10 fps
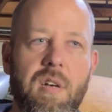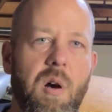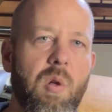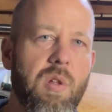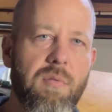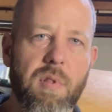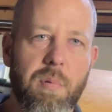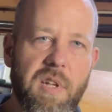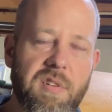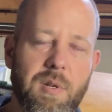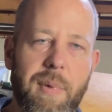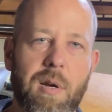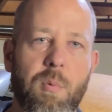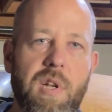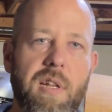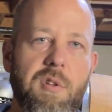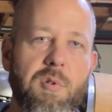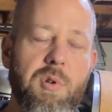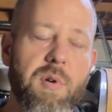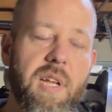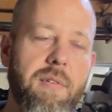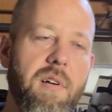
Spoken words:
all over the place no matter what I do to it.